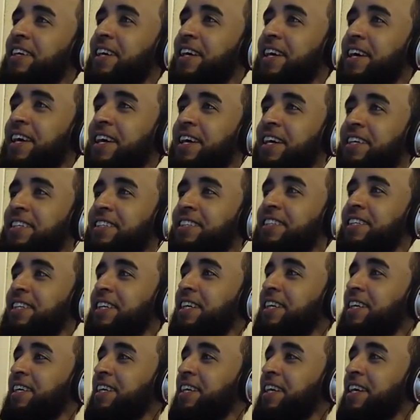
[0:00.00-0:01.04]
And
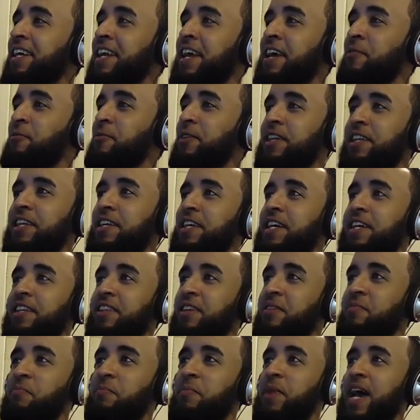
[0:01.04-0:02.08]
shit, it ain't really
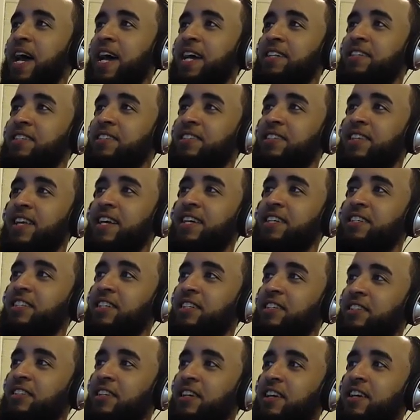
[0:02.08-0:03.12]
nothing bad to say.
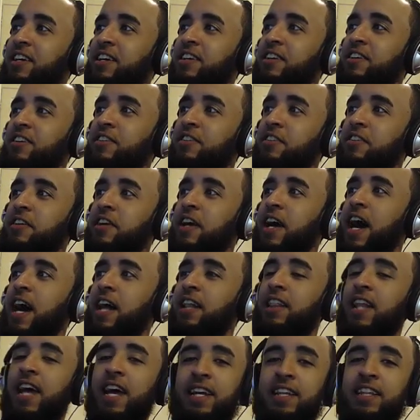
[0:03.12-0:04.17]
Just I
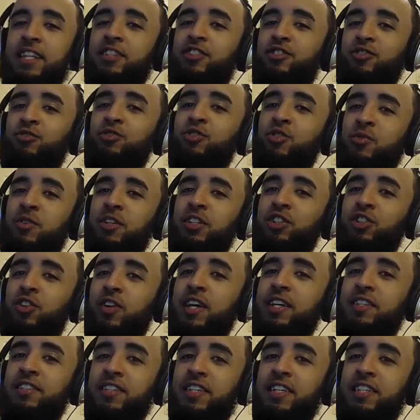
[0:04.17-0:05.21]
like that you're doing
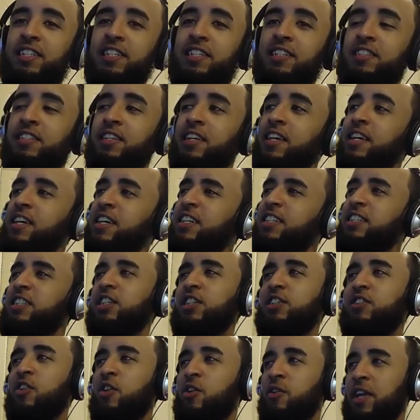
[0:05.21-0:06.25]
transitions.
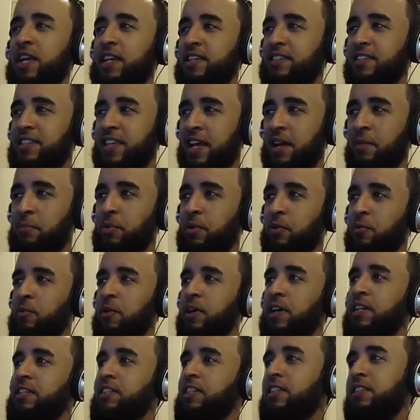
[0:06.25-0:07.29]
Just on that sample
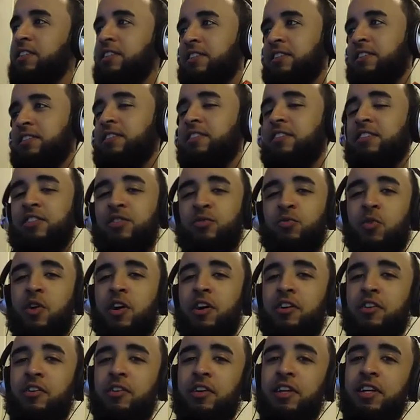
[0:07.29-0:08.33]
one, just
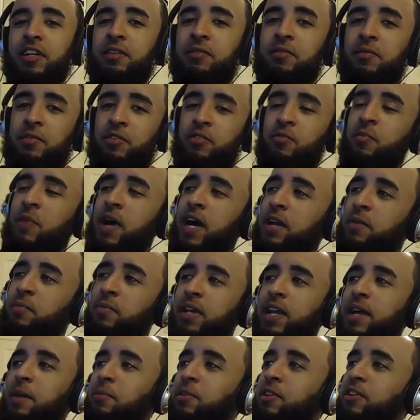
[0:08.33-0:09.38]
work on it. You might have
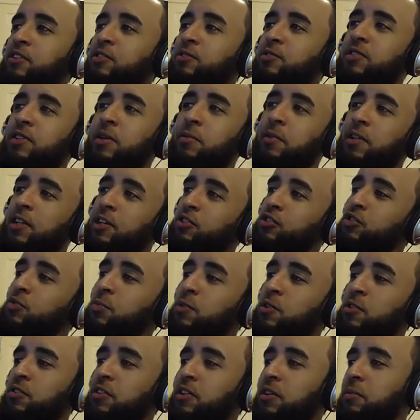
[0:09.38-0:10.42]
been able to do something a little
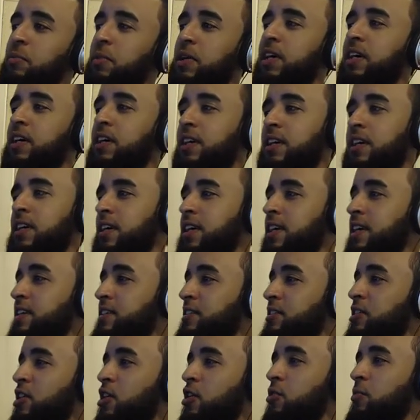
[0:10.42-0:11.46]
smoother, but
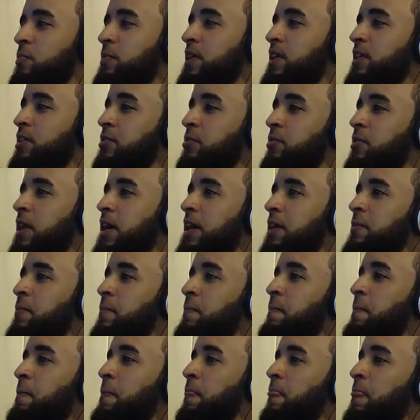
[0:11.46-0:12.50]
it's dope either way.
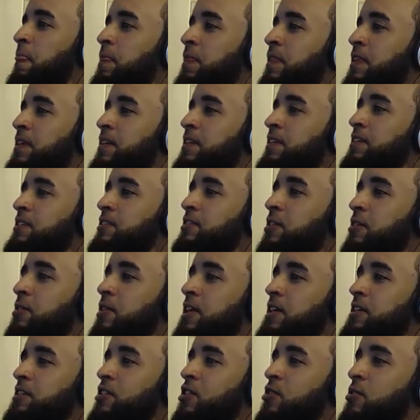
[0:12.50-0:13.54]
So
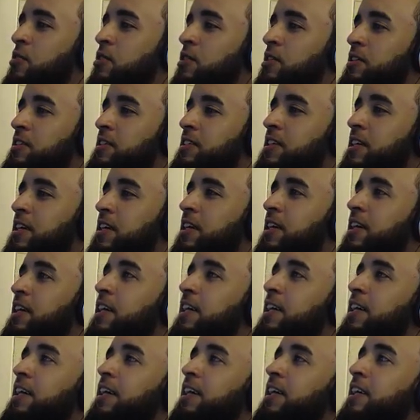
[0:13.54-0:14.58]
let's go on
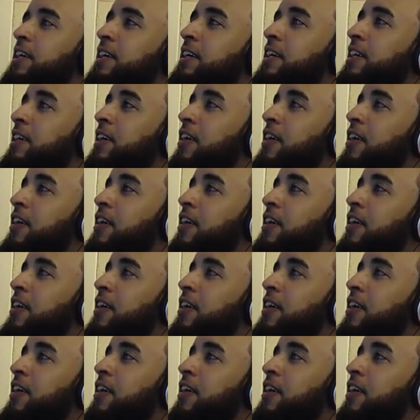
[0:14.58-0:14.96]
to